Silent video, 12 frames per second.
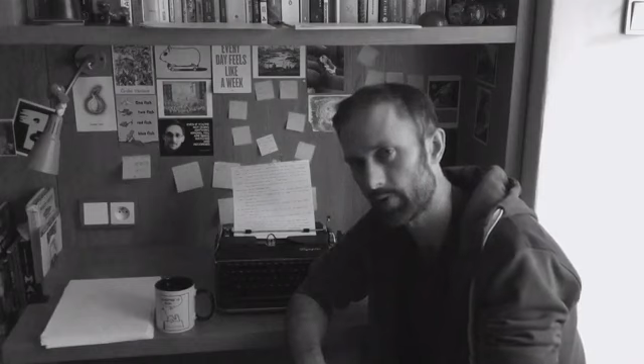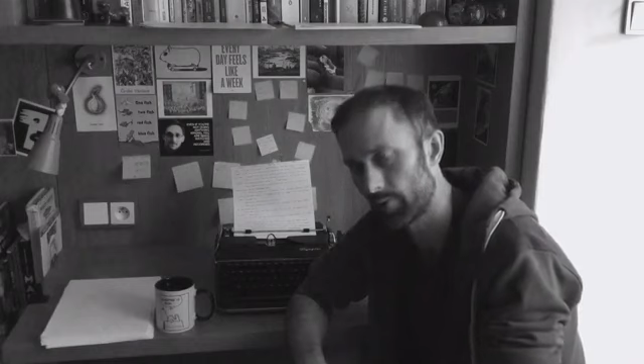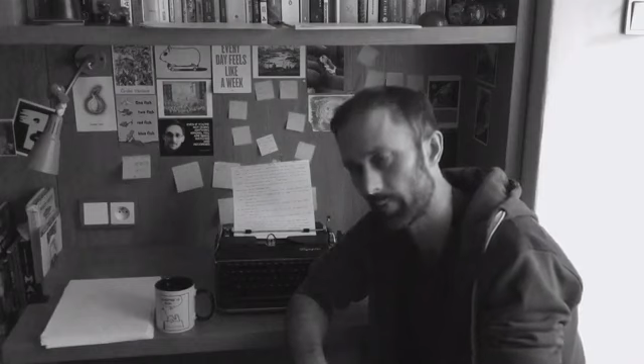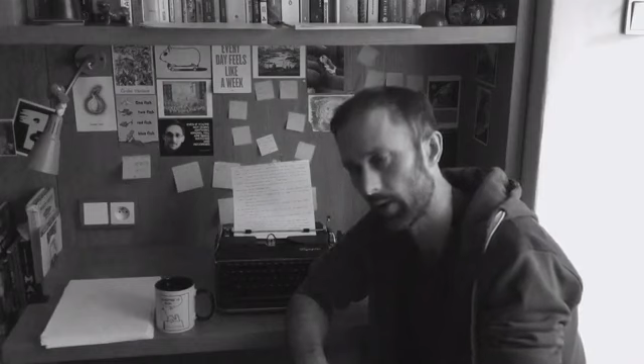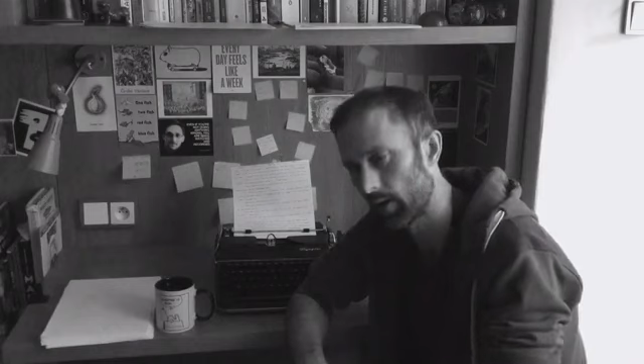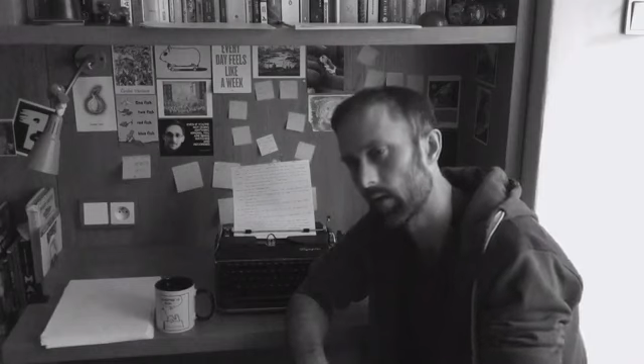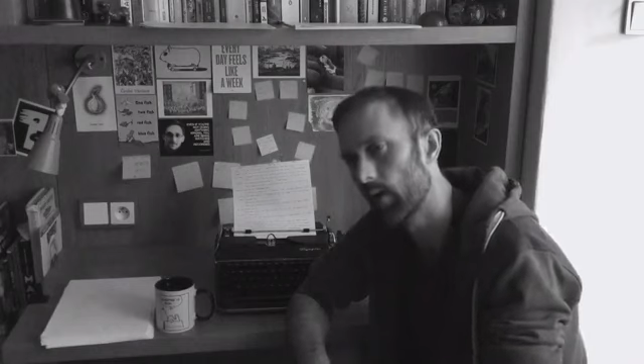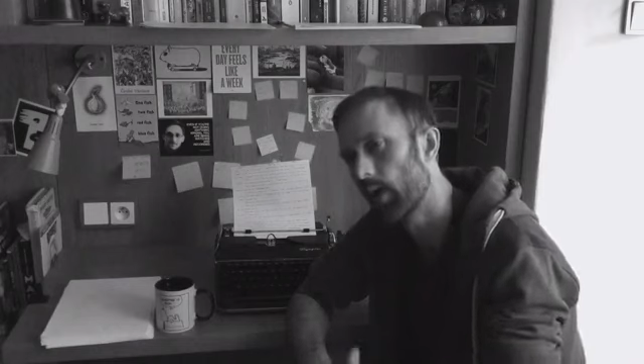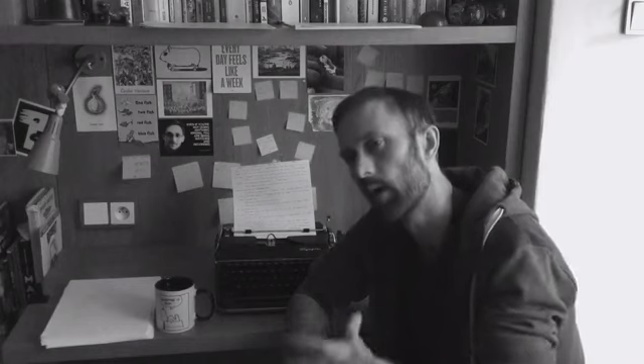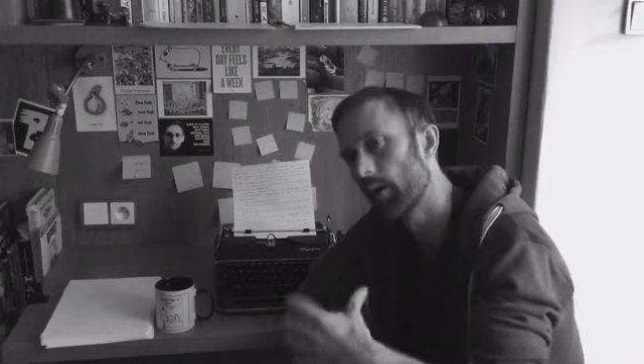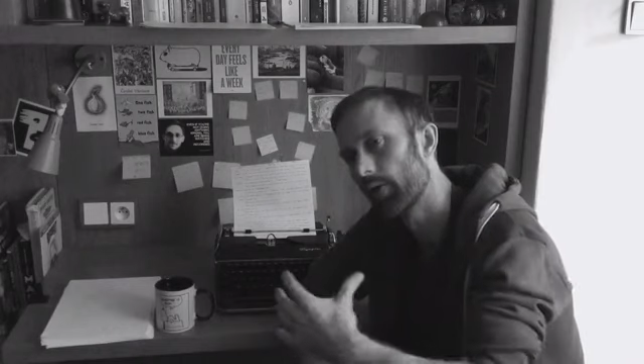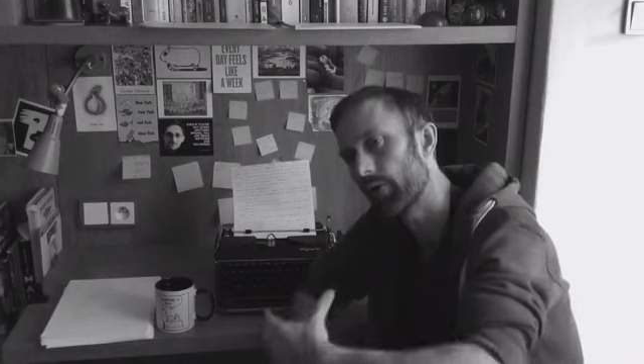from that?
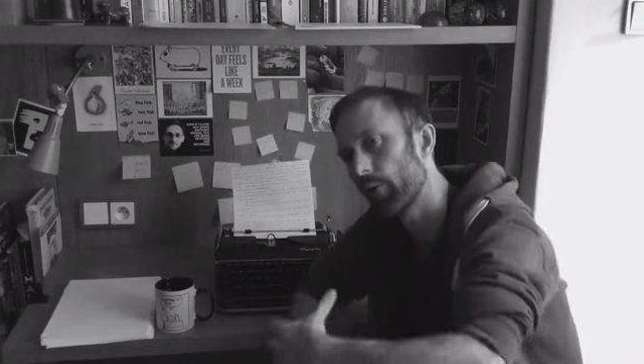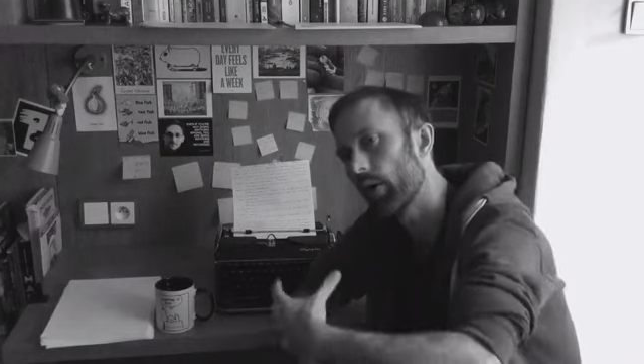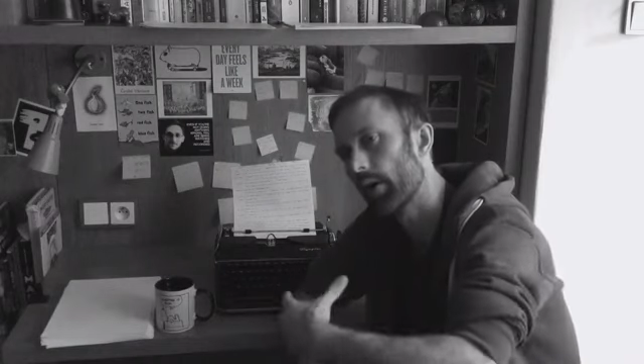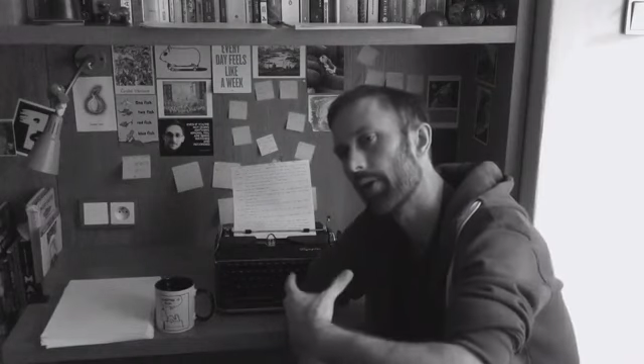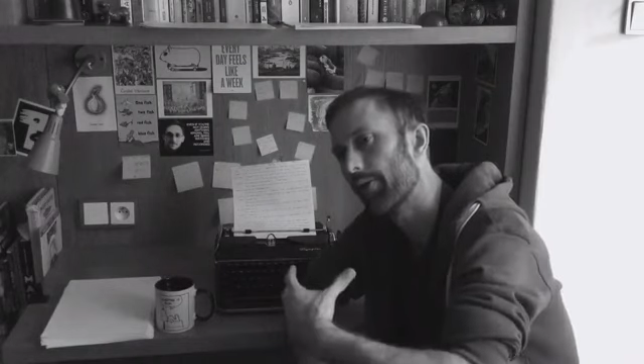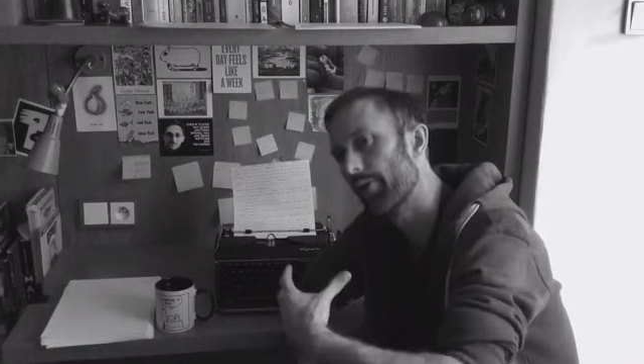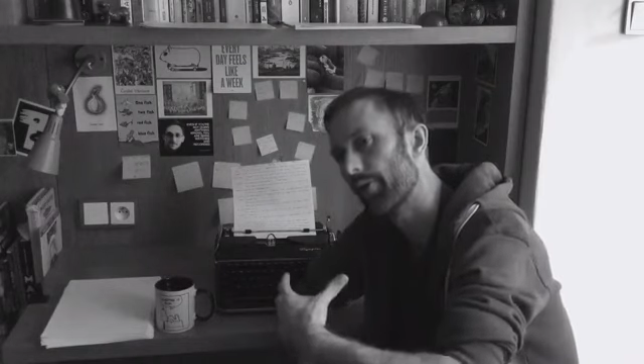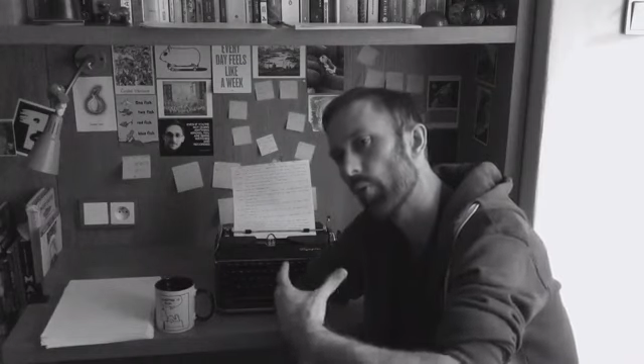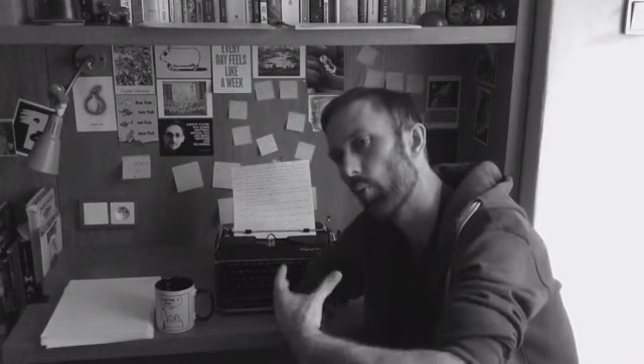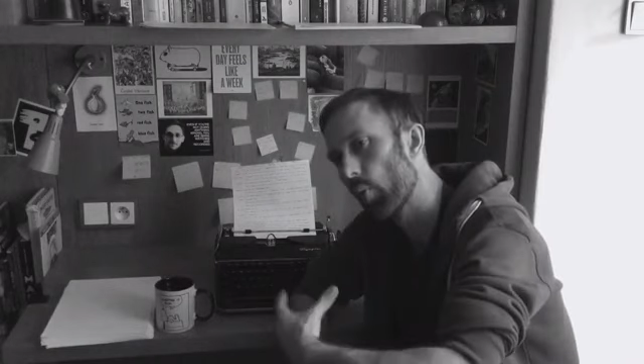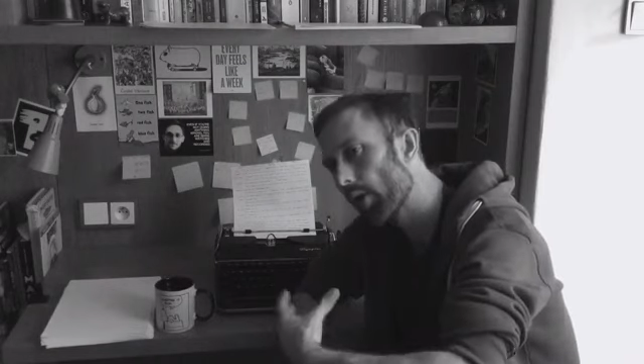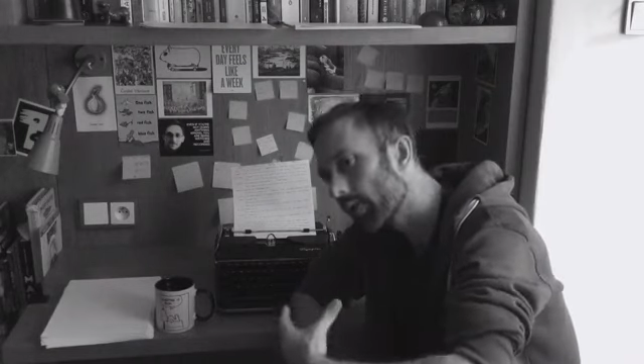So
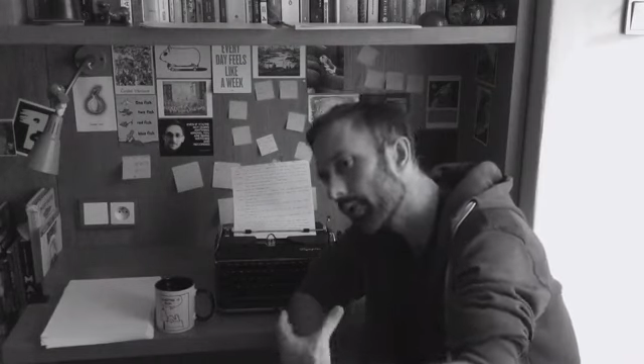one